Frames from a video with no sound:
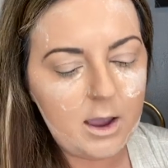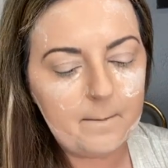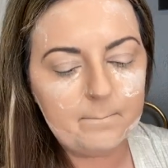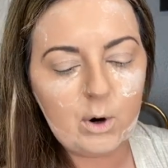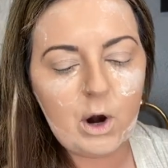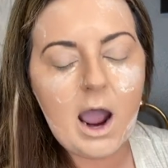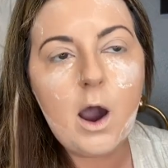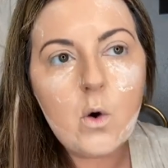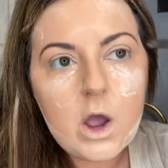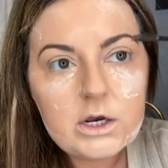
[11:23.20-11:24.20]

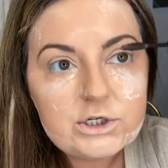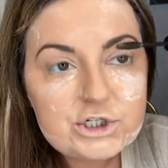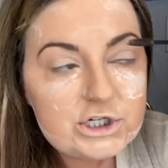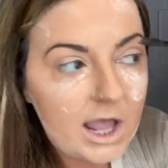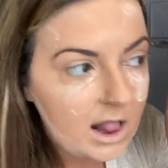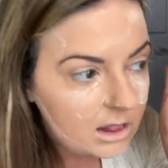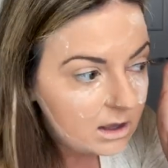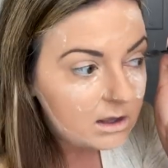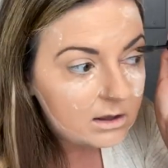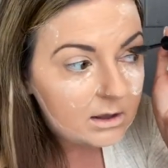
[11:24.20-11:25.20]
brow gel,
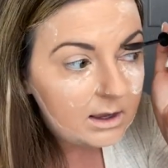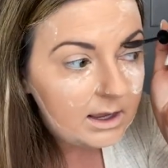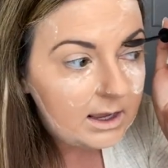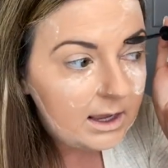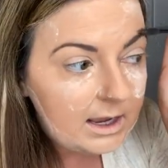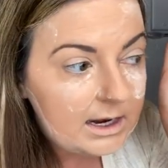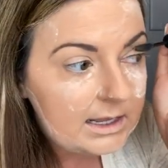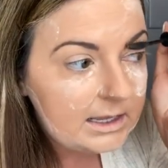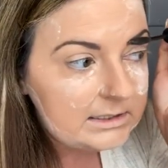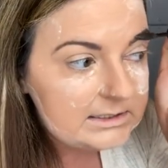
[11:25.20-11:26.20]
and I
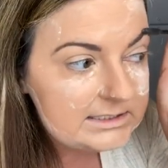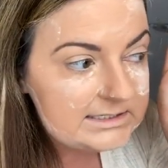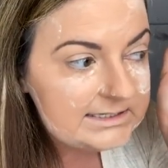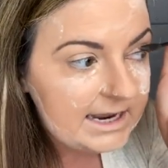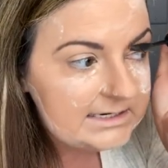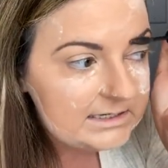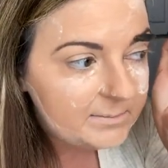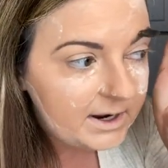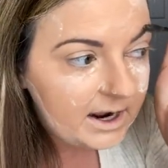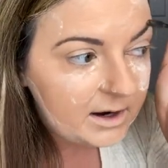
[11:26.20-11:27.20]
like to set
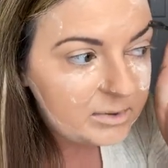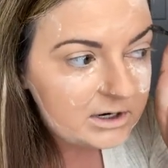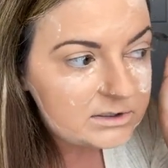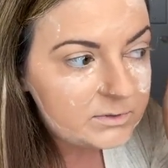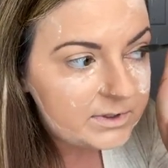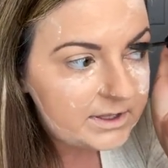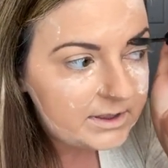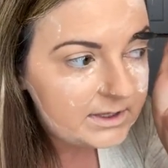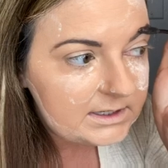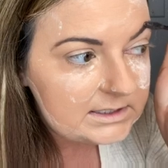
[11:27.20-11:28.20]
my eyebrows with
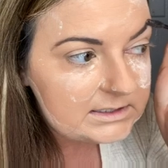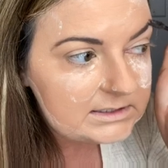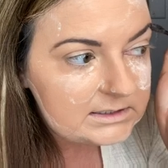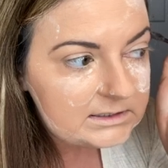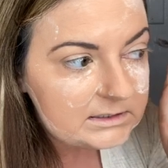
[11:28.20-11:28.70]
this